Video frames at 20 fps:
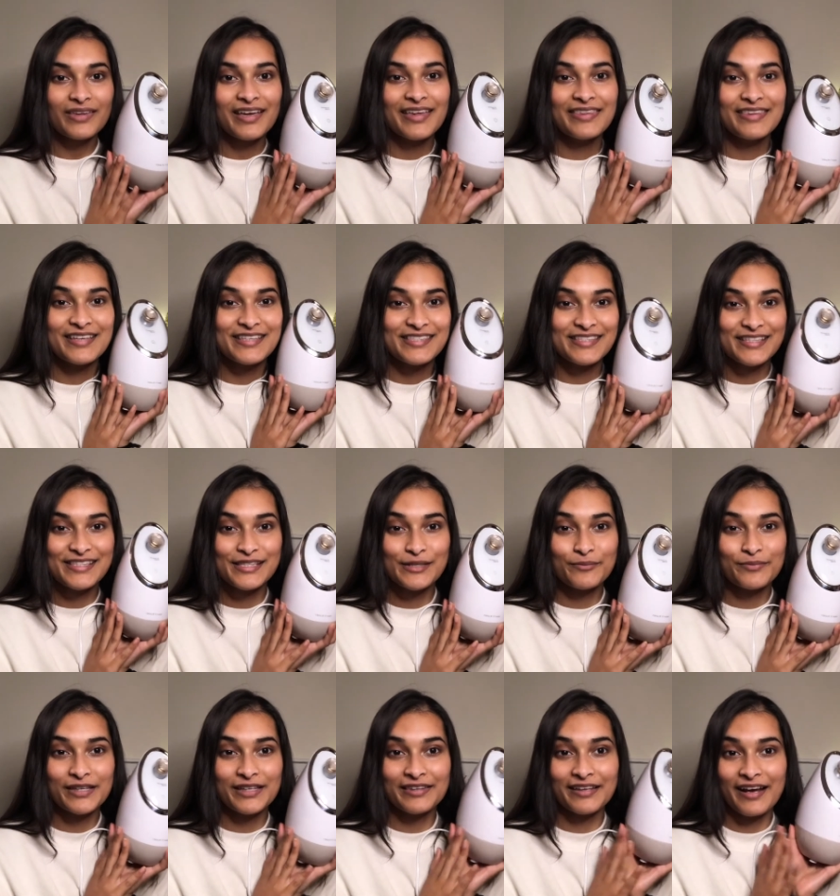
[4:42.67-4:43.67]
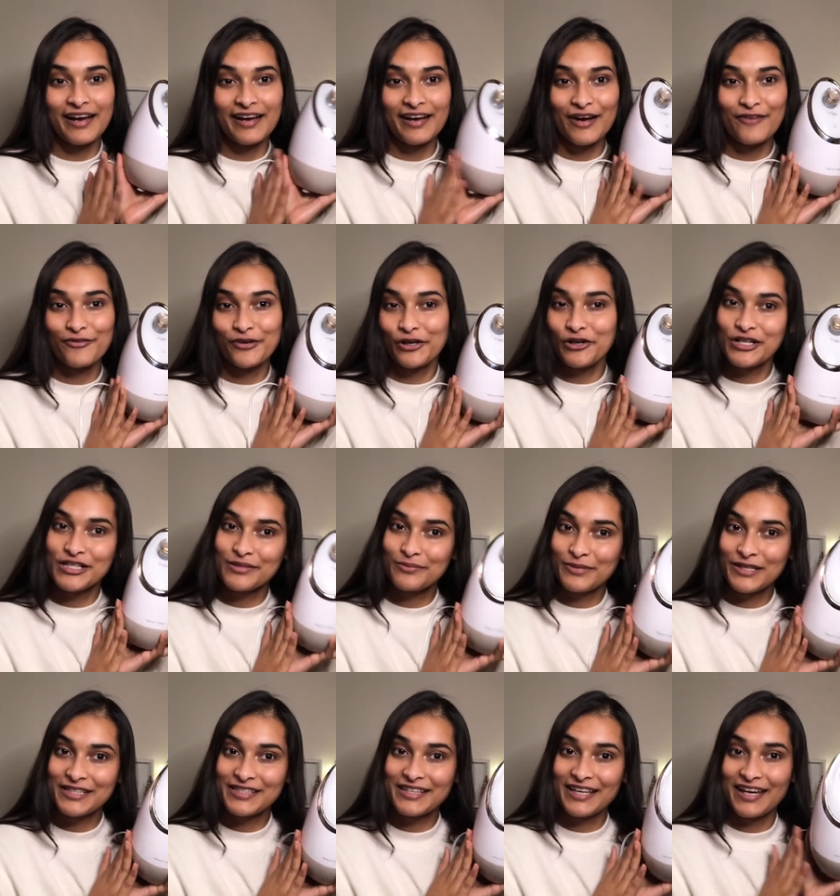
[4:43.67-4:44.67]
this is something that I got for
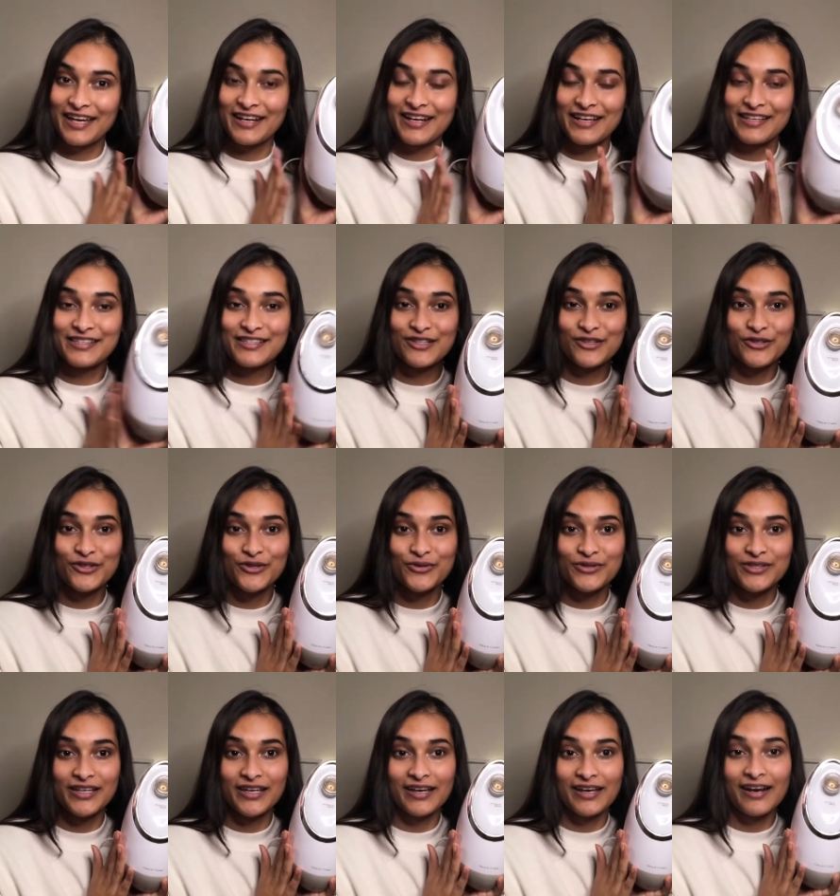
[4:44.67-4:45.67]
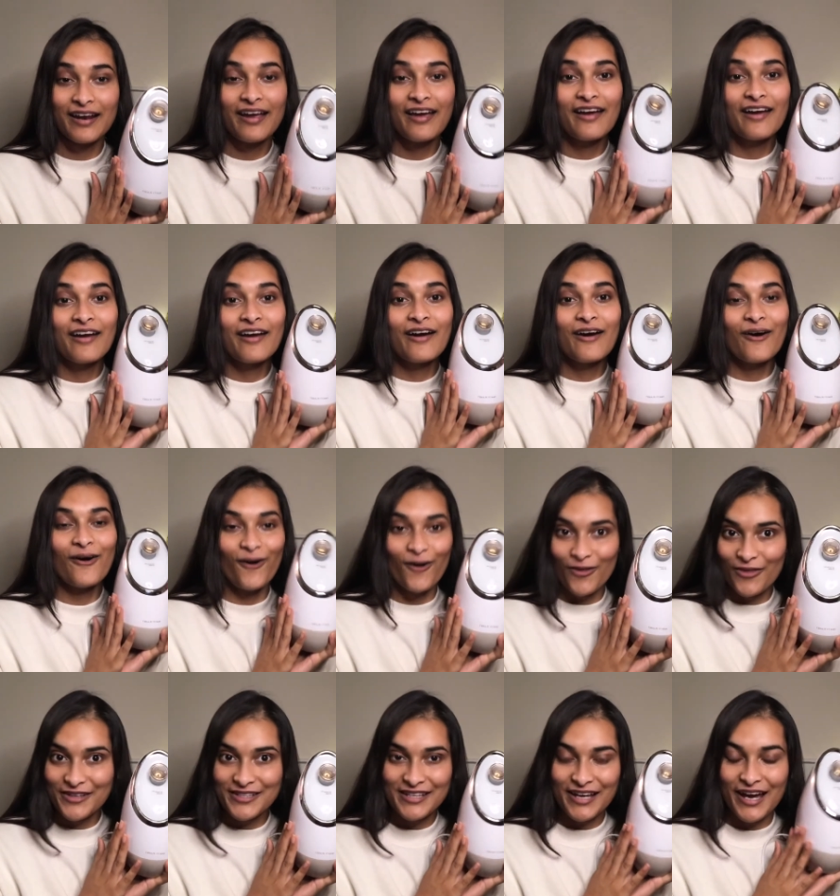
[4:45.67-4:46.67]
Christmas and I still use it all
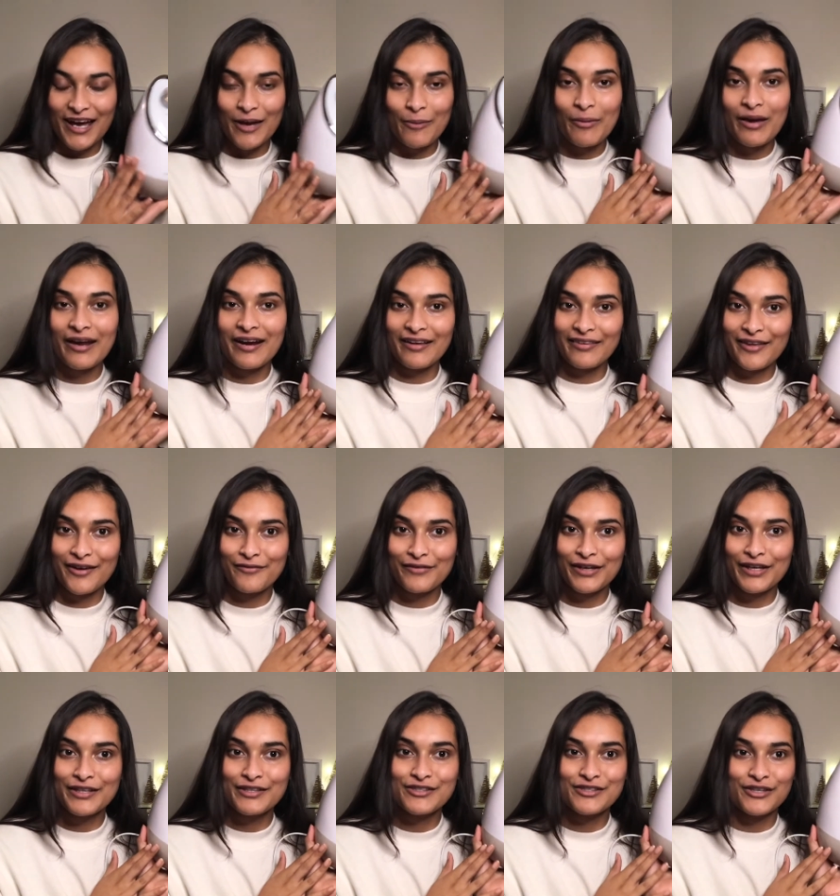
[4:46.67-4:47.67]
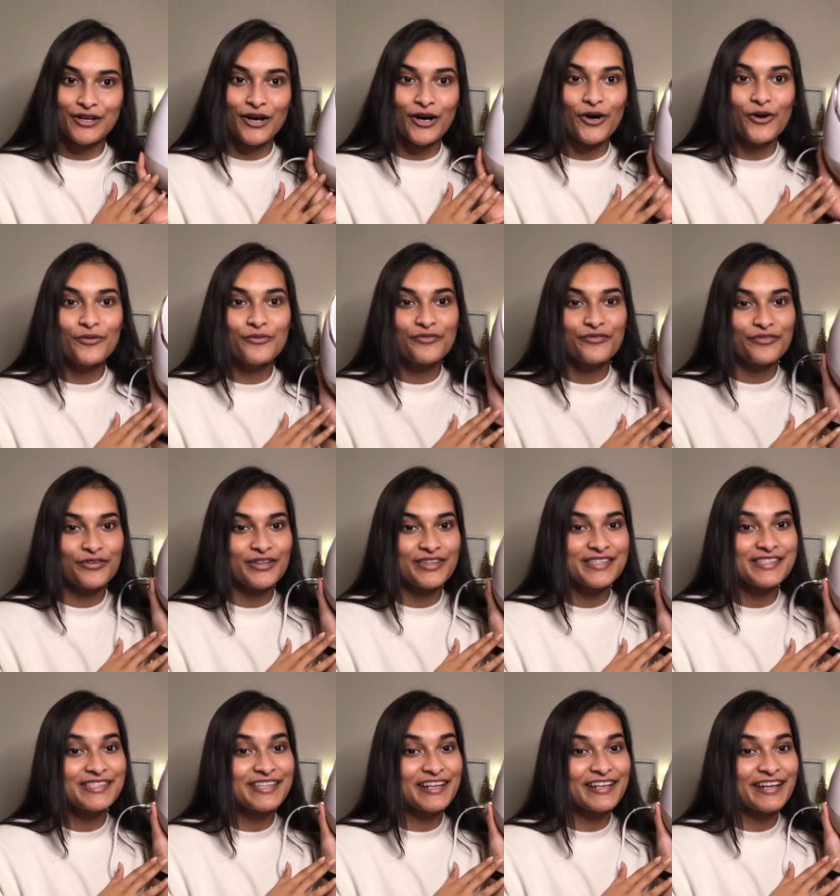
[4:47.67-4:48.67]
the time and I love it. So for the
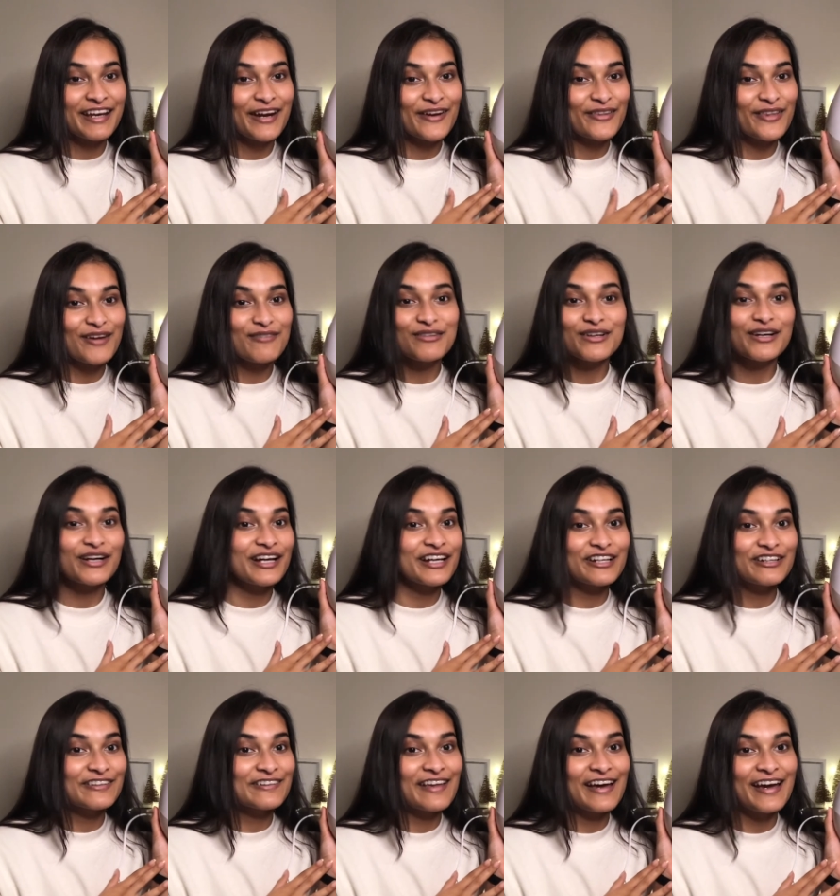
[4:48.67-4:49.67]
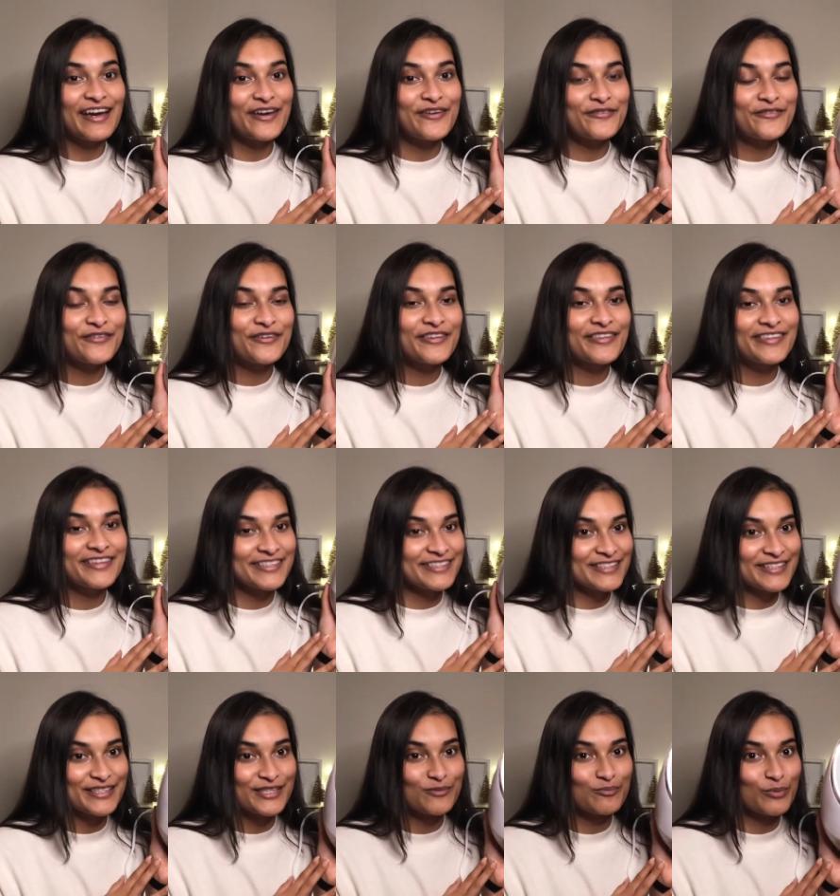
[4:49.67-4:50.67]
skincare lover in your life, this
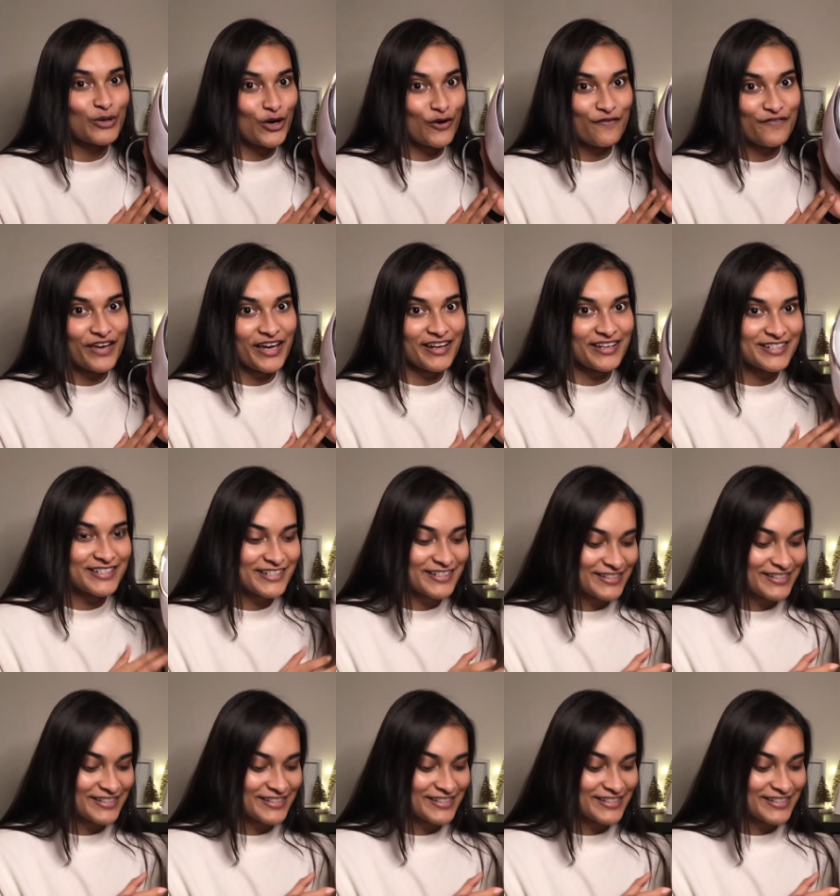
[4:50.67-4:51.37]
is perfect.